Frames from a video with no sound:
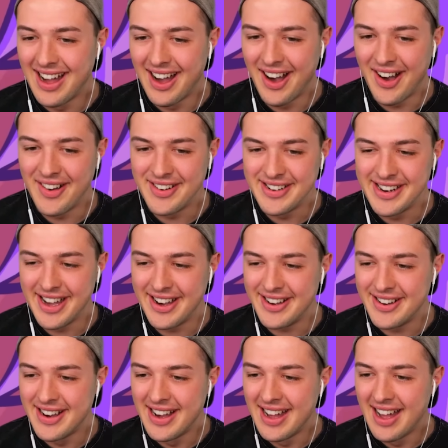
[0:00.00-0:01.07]
oh
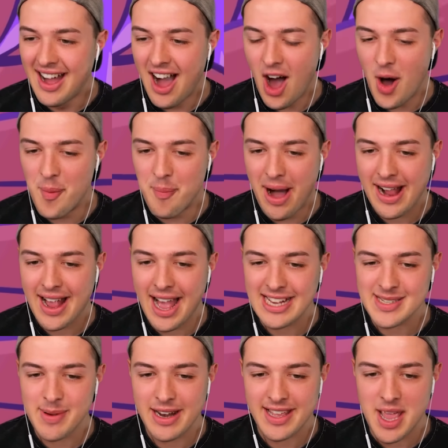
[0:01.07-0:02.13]
no. Oh, my
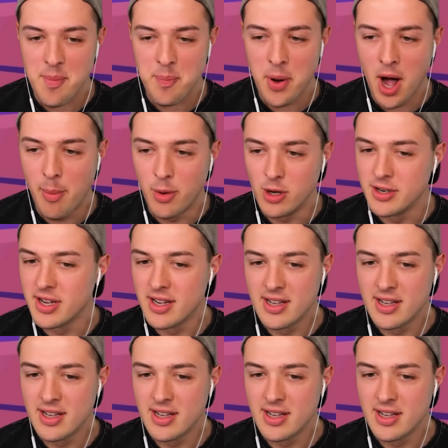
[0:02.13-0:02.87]
guy's about to get pummeled.